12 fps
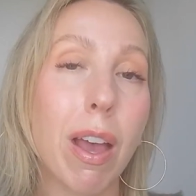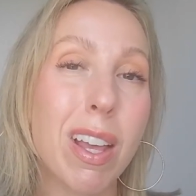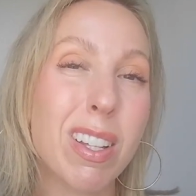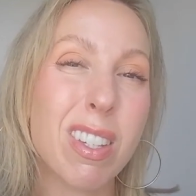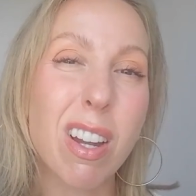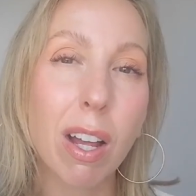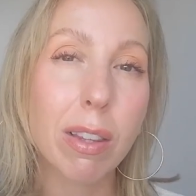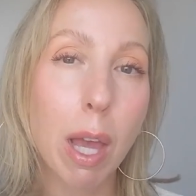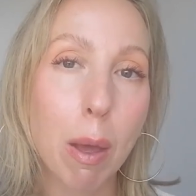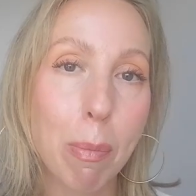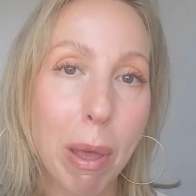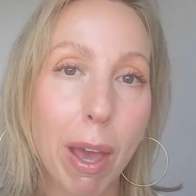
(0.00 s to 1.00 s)
it's not
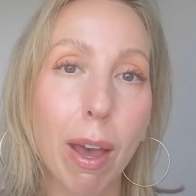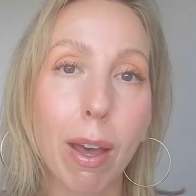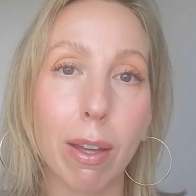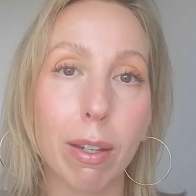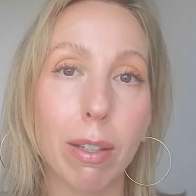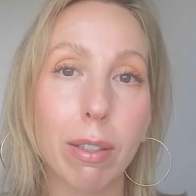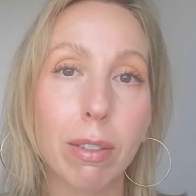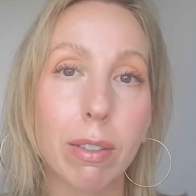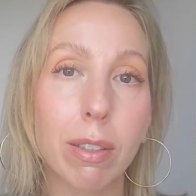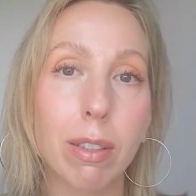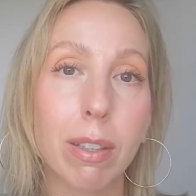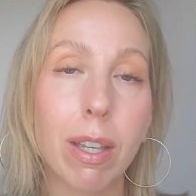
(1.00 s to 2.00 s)
that bad.
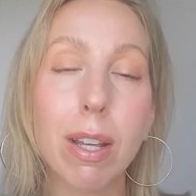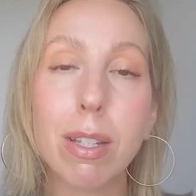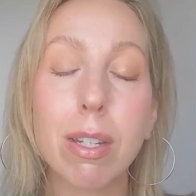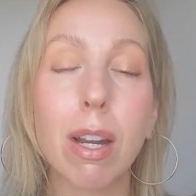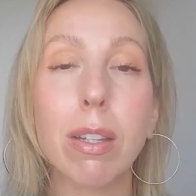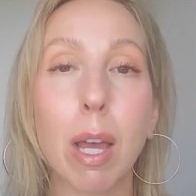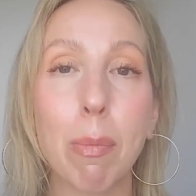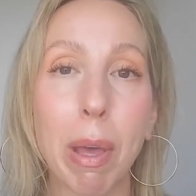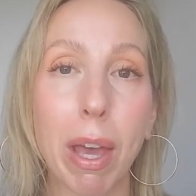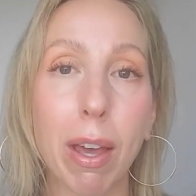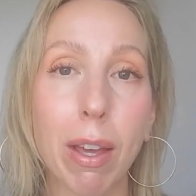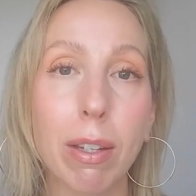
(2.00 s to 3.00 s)
It's not that
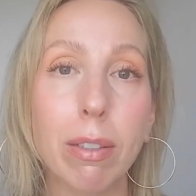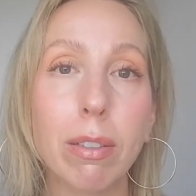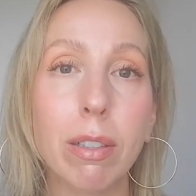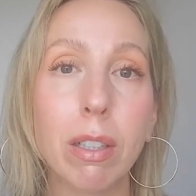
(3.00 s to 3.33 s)
bad.